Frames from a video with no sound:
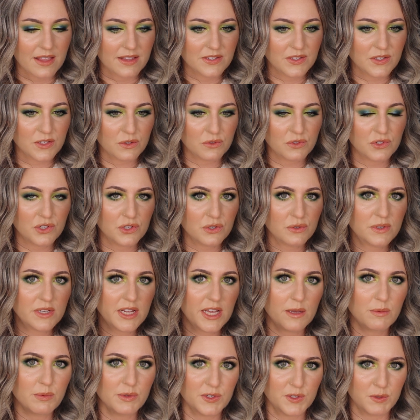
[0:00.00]
2
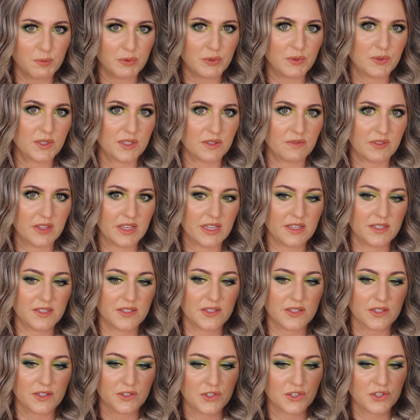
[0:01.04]
tablespoons of
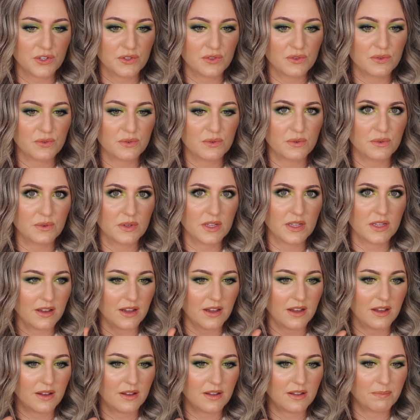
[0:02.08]
this to
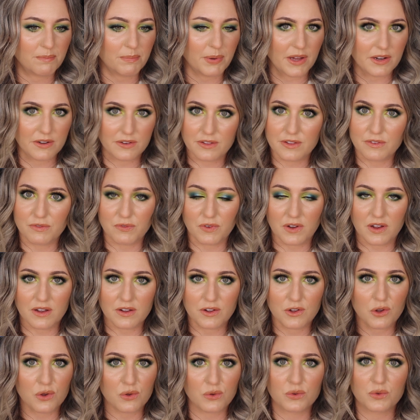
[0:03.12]
a bottle of
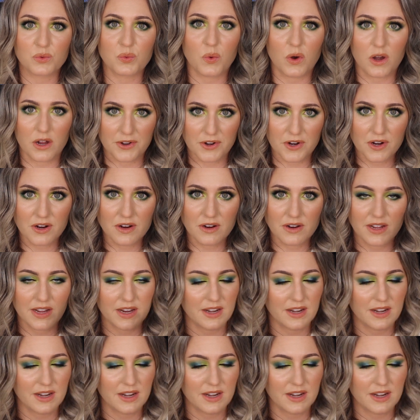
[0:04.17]
cold water,